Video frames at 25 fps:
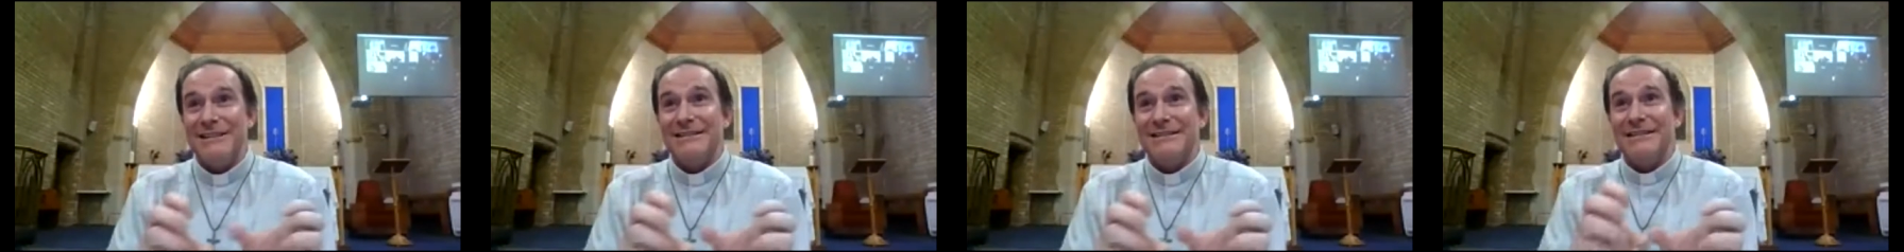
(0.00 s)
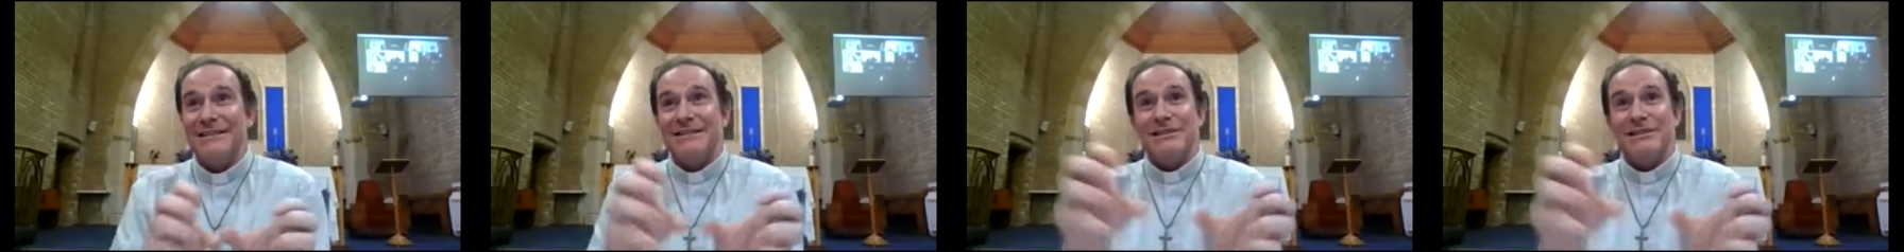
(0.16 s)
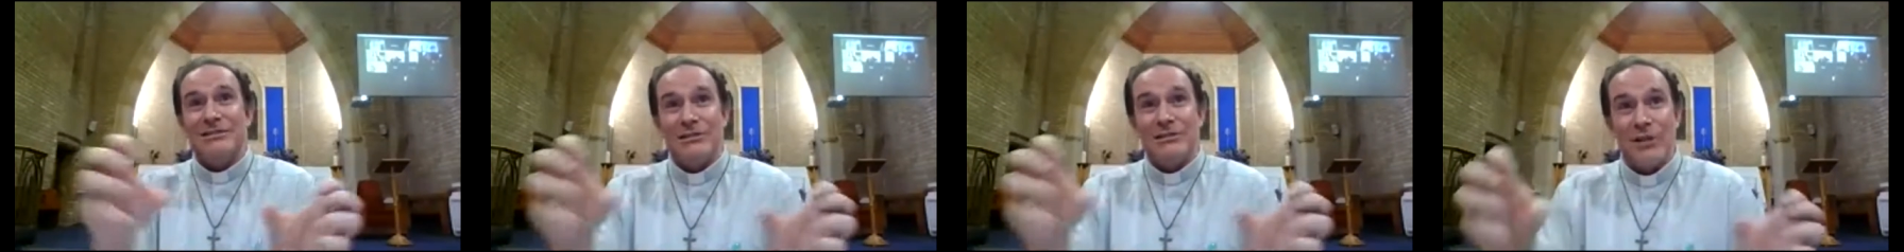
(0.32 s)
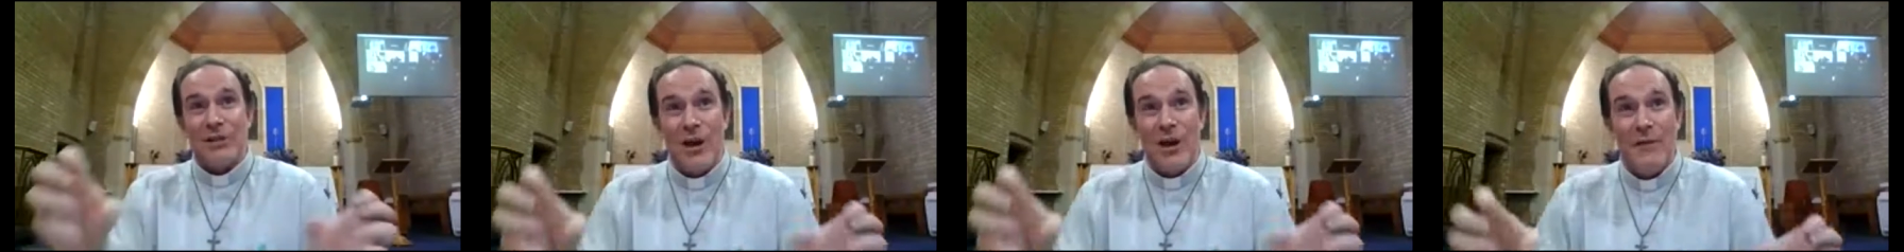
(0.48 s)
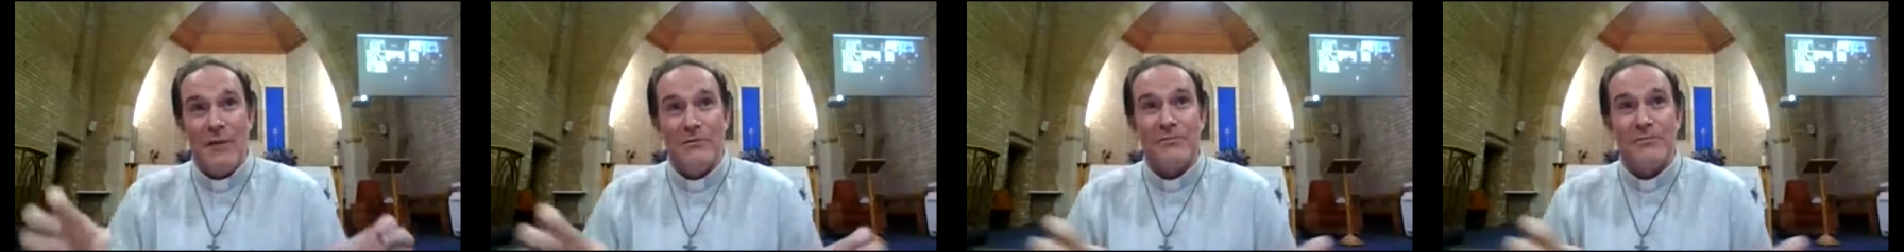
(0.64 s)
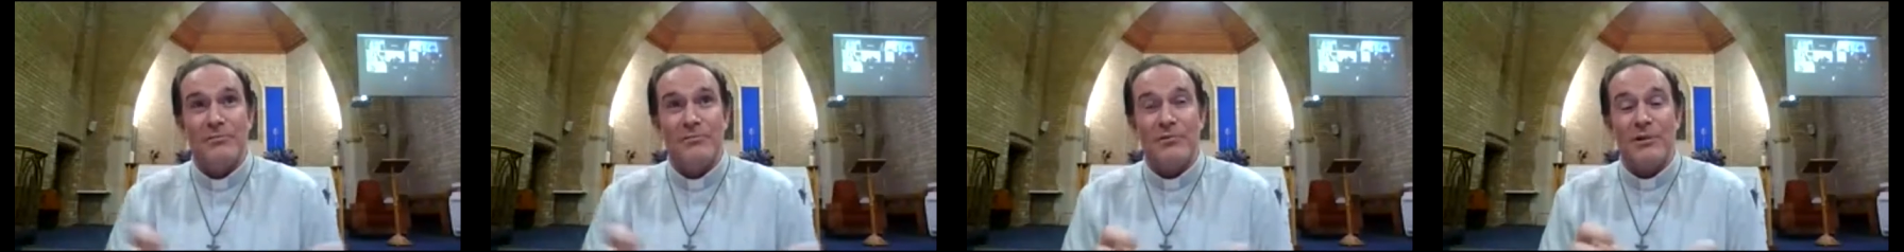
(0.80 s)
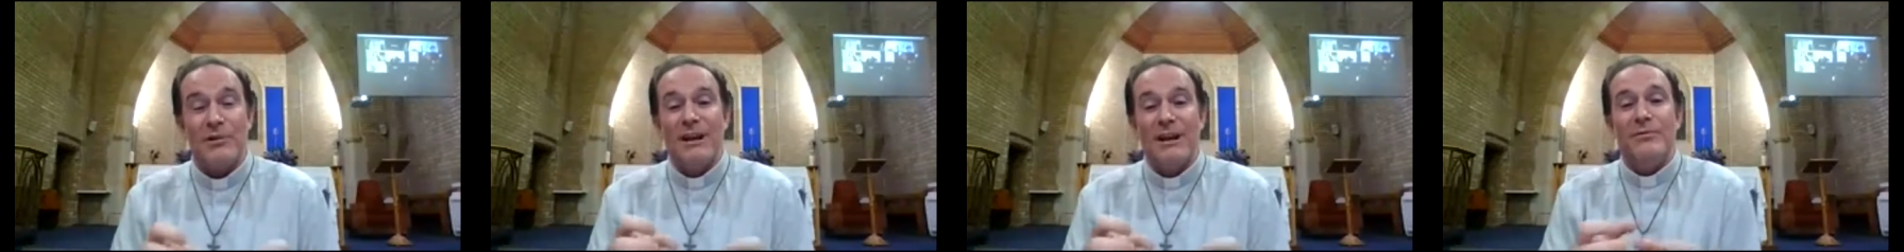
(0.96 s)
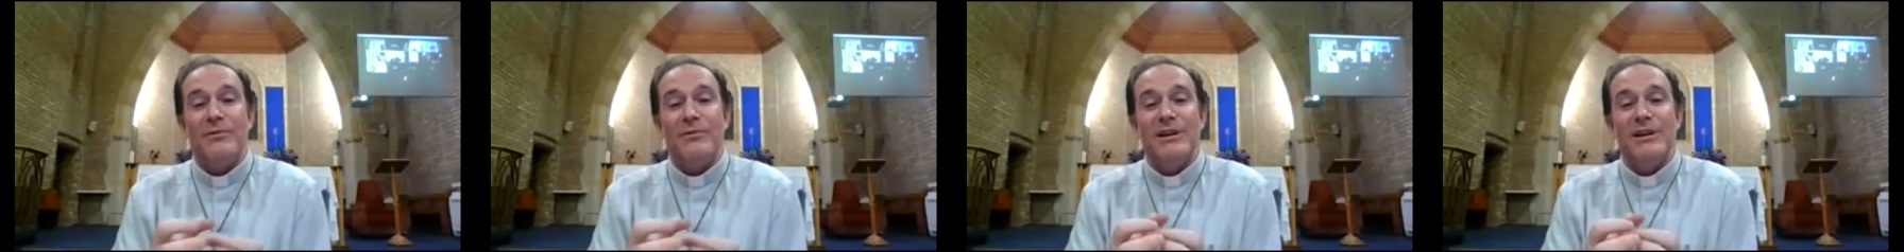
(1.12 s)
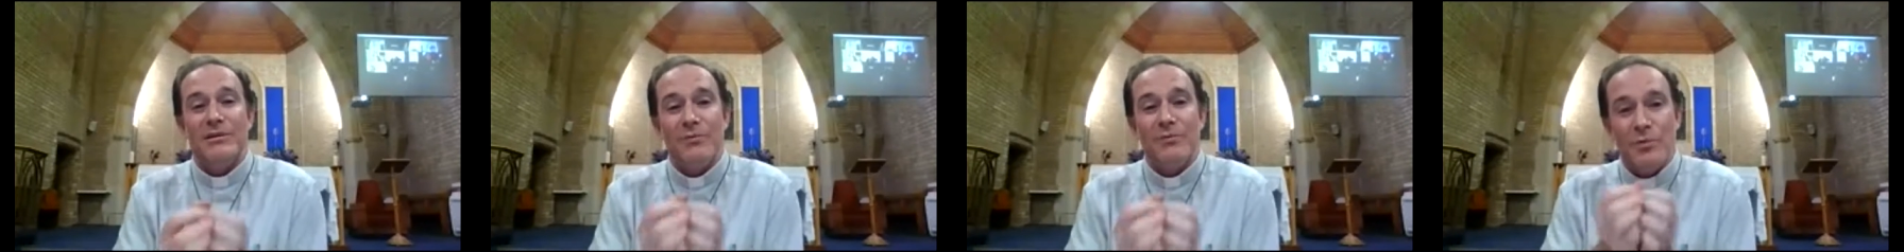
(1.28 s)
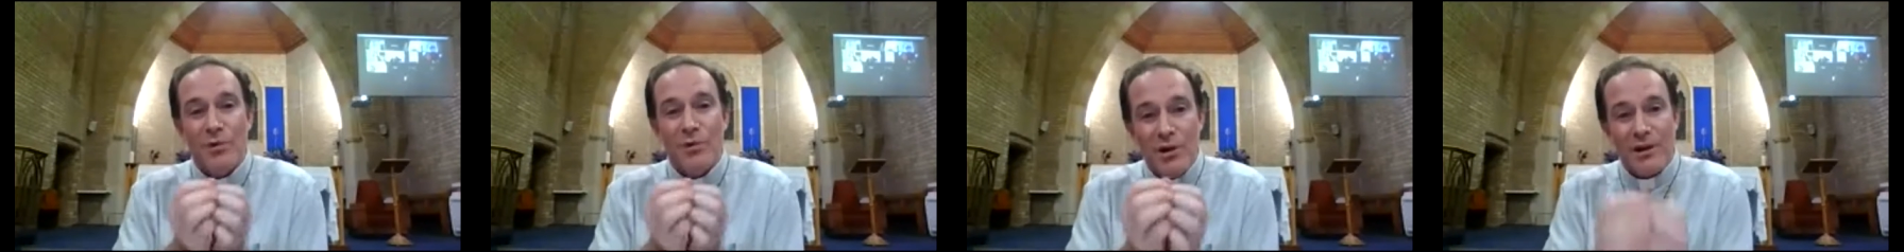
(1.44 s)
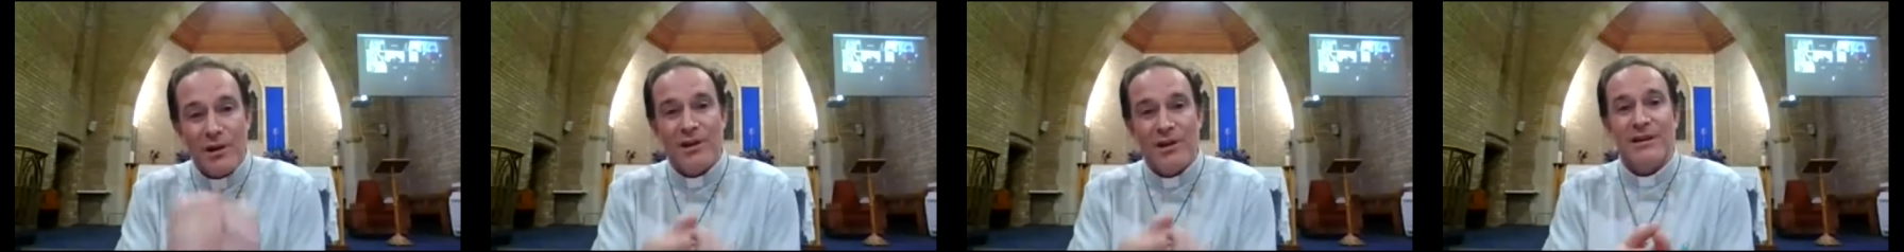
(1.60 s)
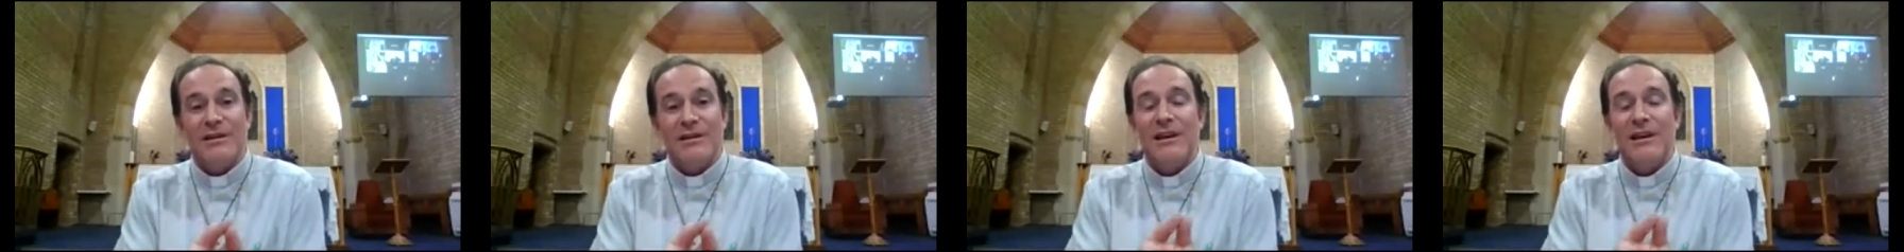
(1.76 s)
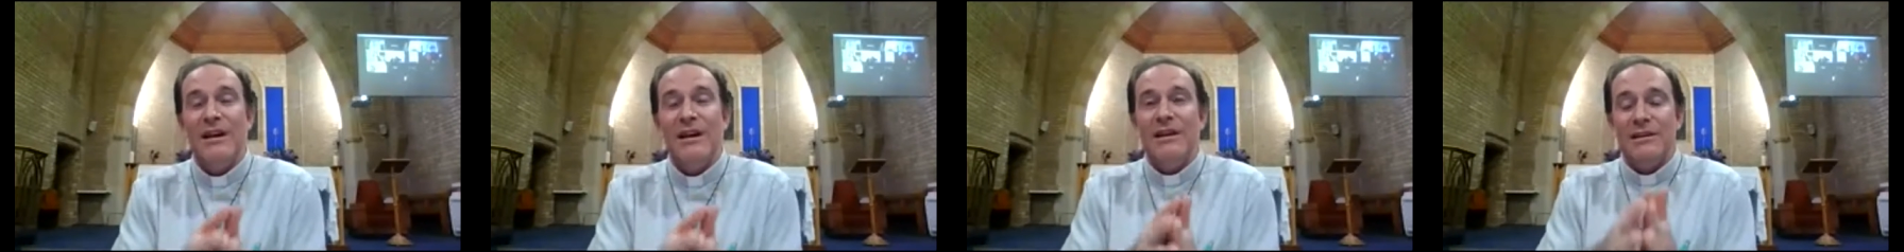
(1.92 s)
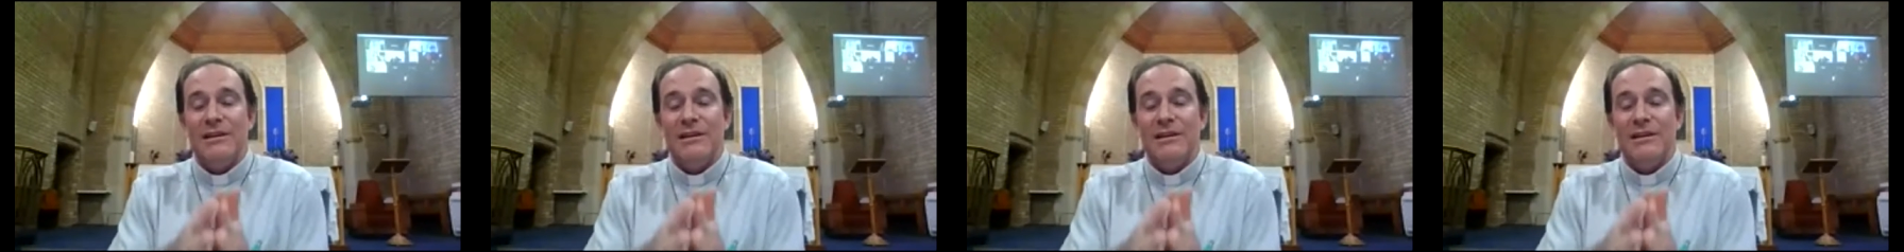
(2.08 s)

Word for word: it's a time of prayer where you work it,